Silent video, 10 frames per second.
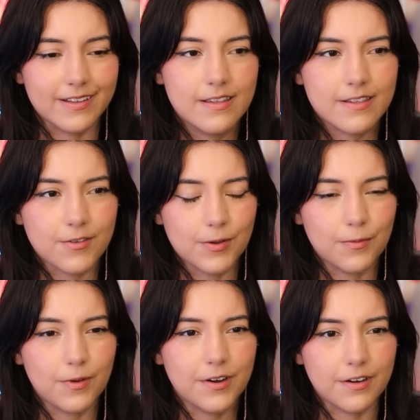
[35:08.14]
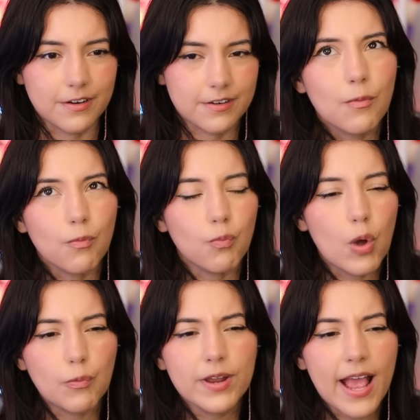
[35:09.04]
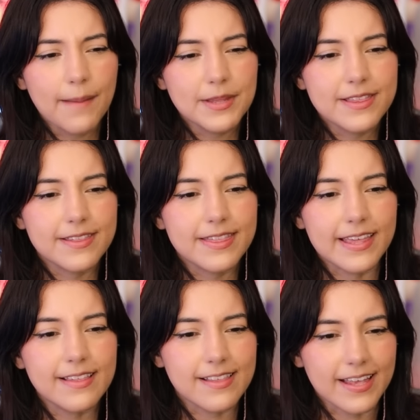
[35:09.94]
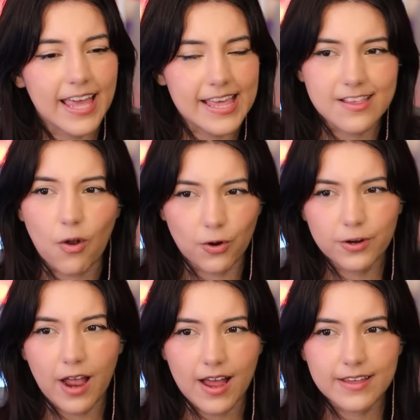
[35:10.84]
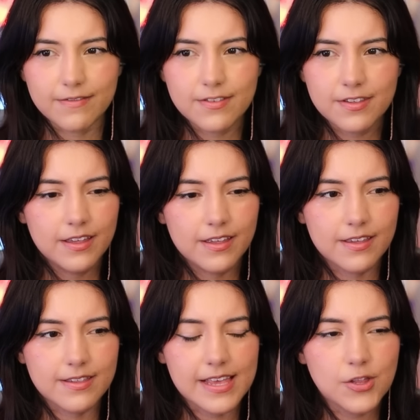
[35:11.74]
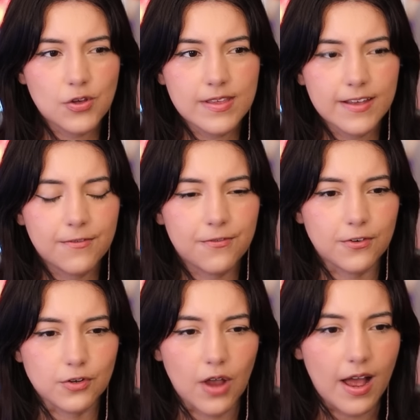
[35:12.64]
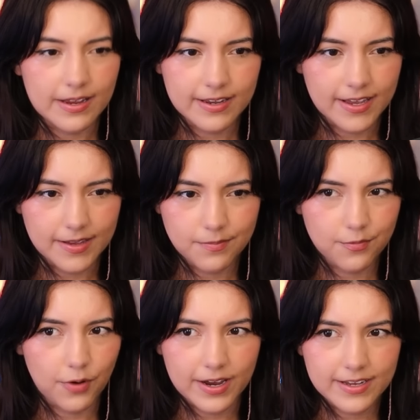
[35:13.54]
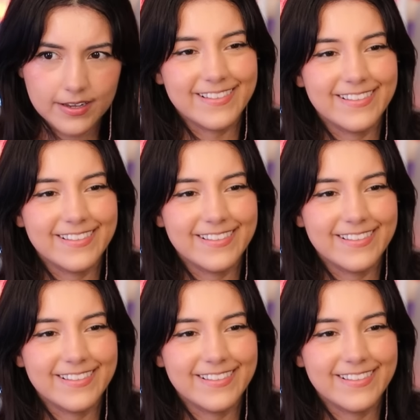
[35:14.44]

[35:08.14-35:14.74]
So it worked. What would happen to things like his archives? Because they just like forgot him, right?